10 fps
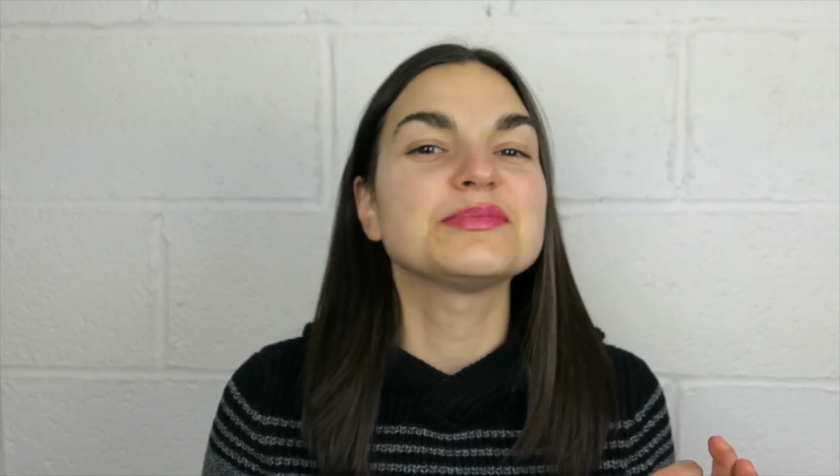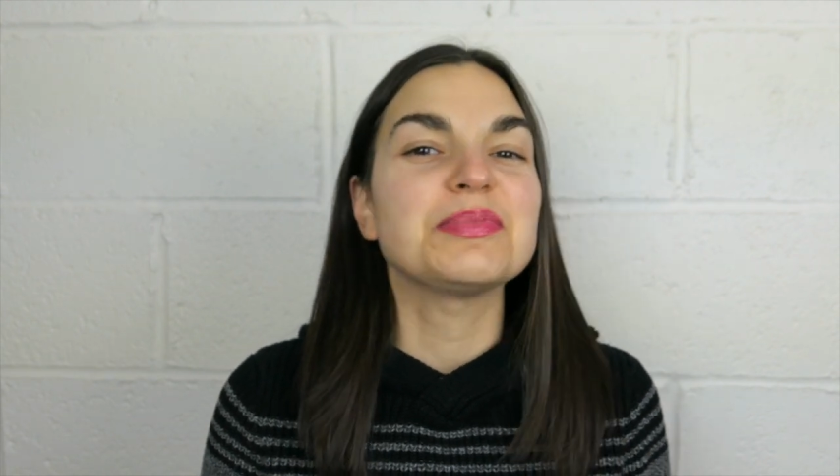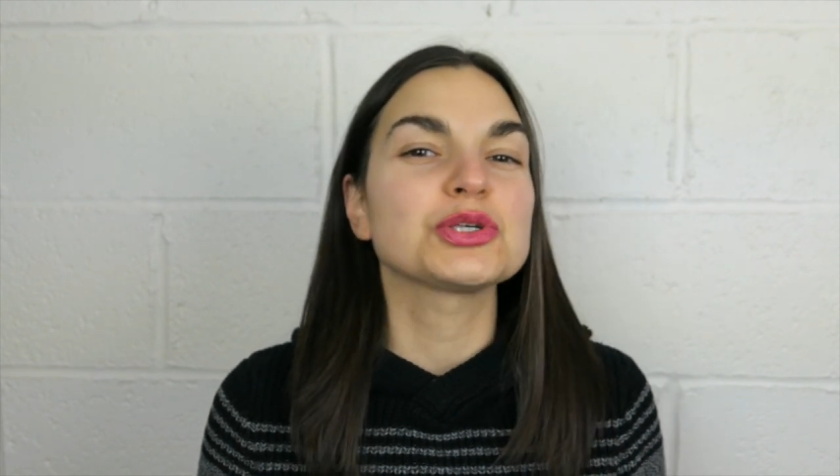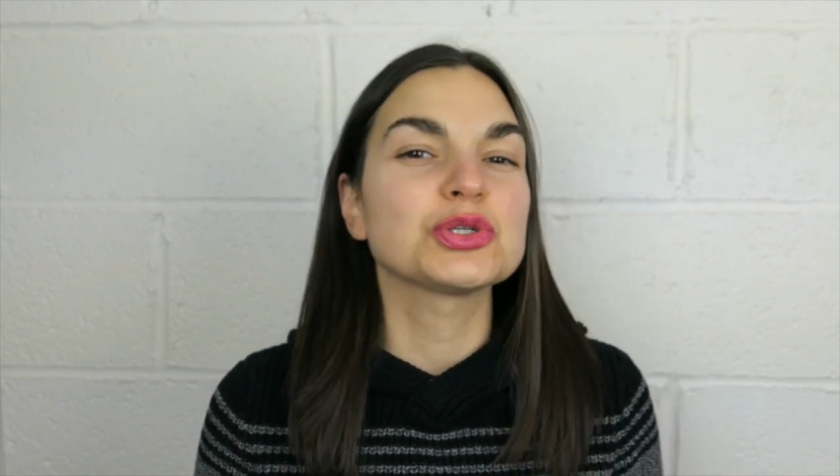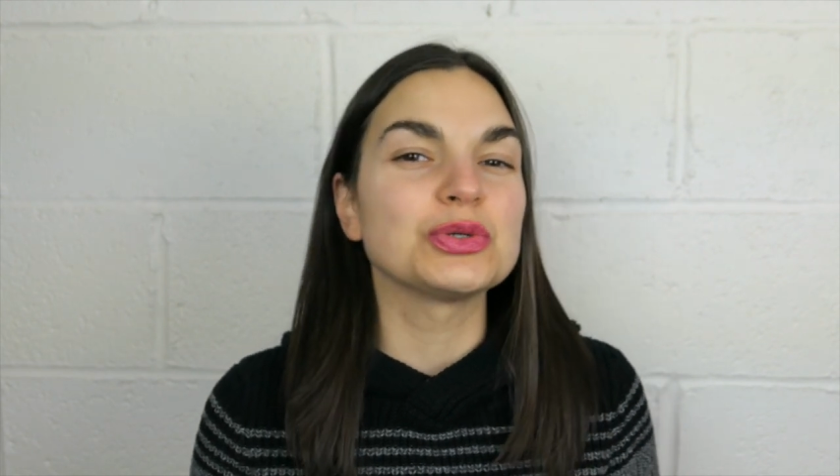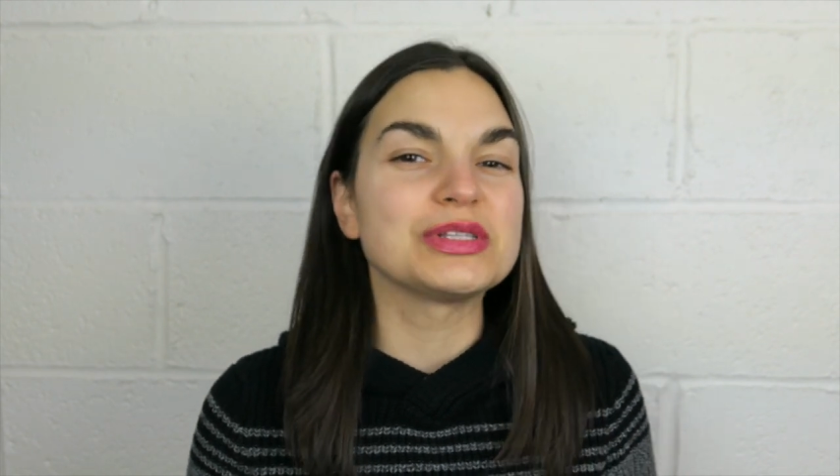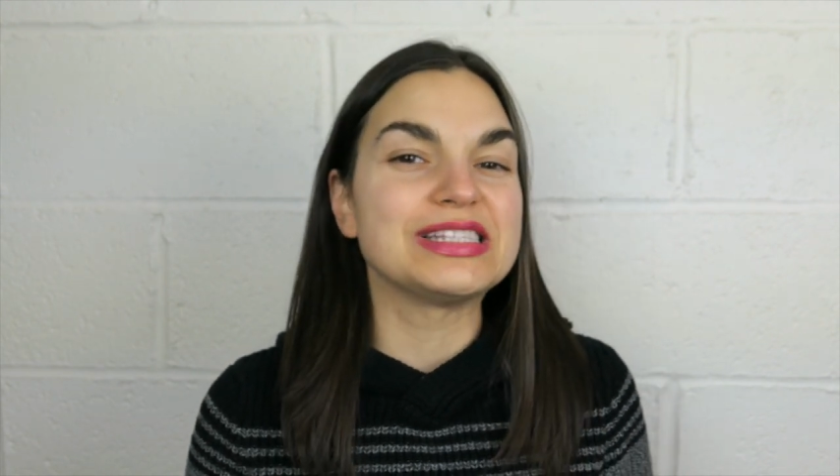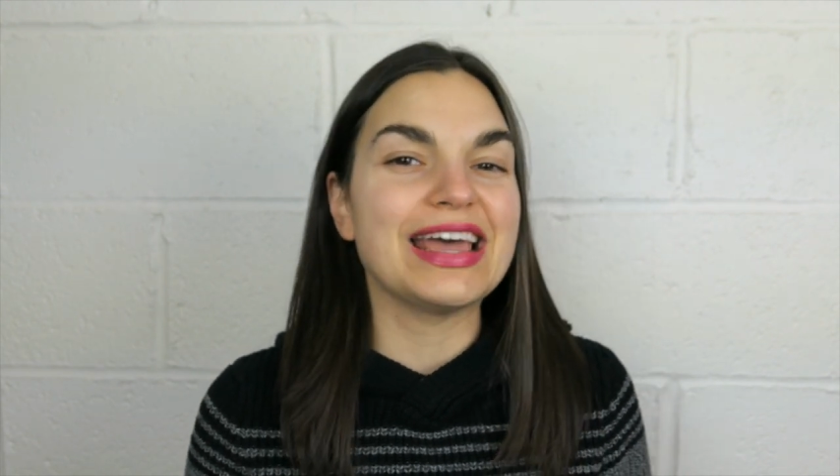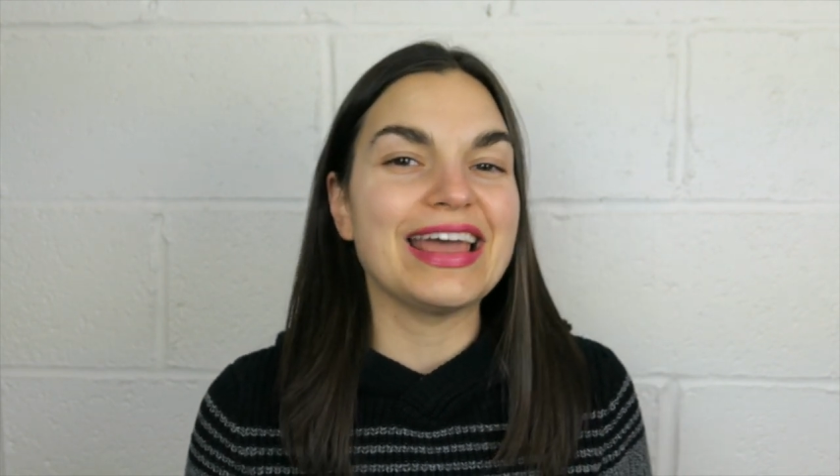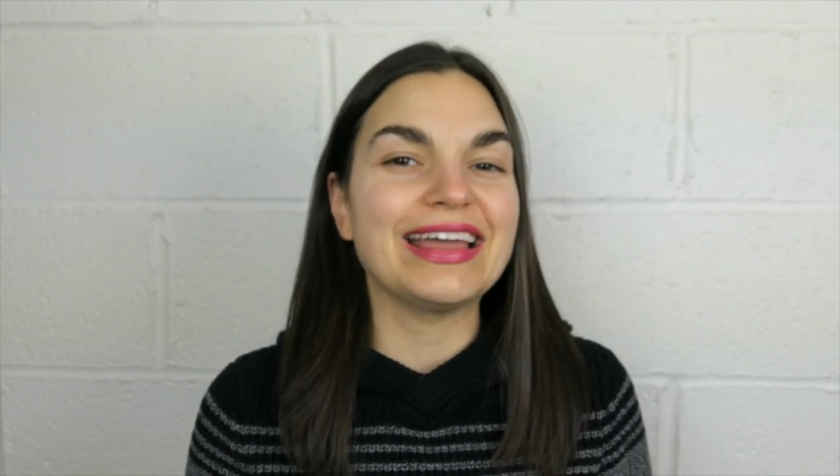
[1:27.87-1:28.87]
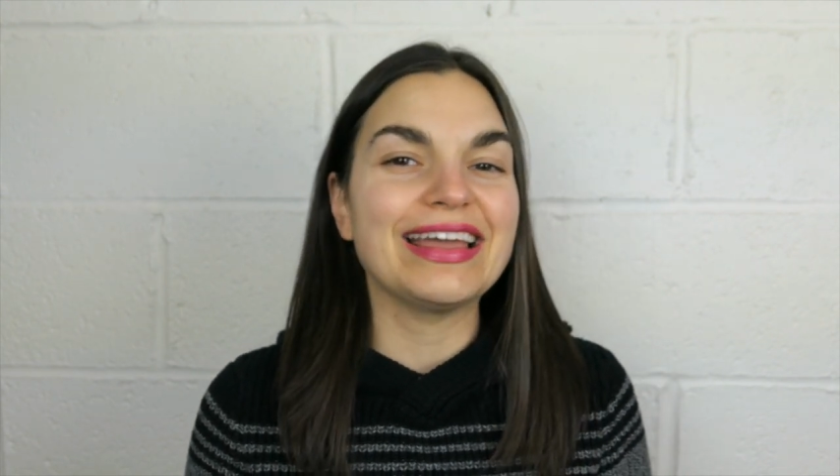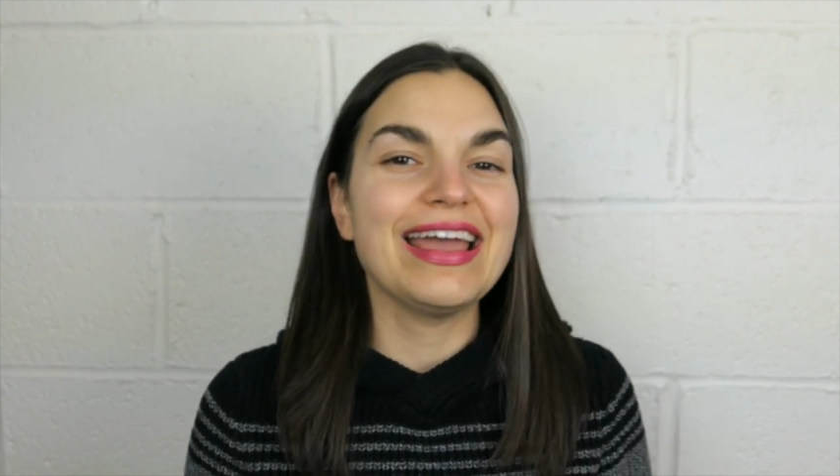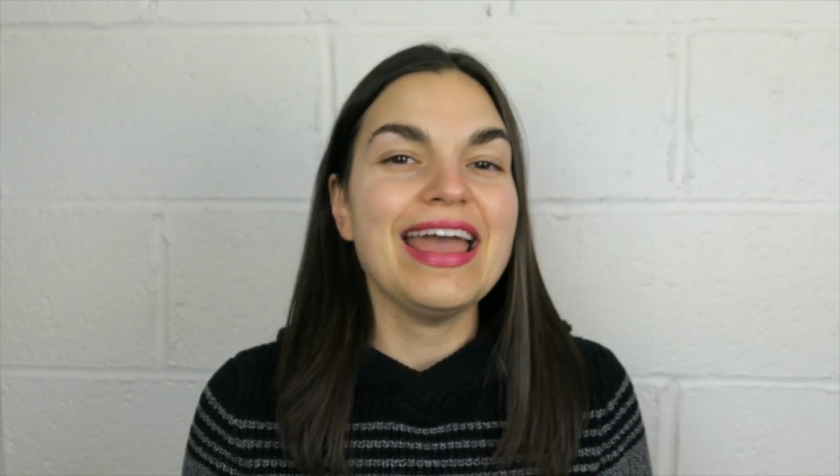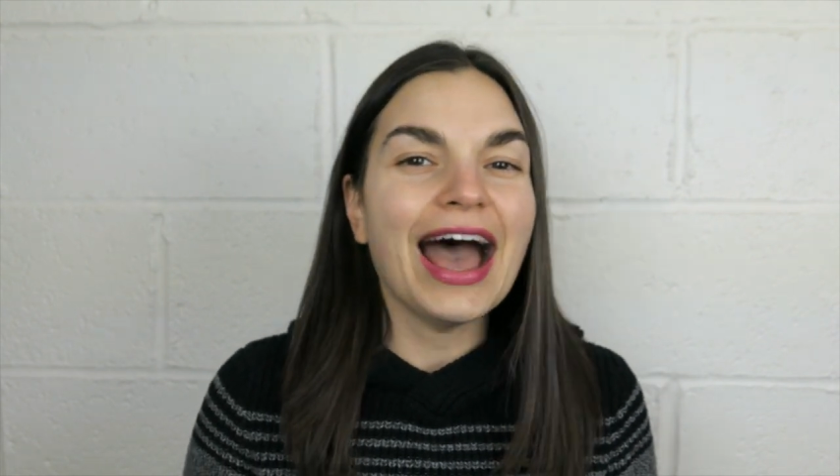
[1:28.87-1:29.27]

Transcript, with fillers: special day.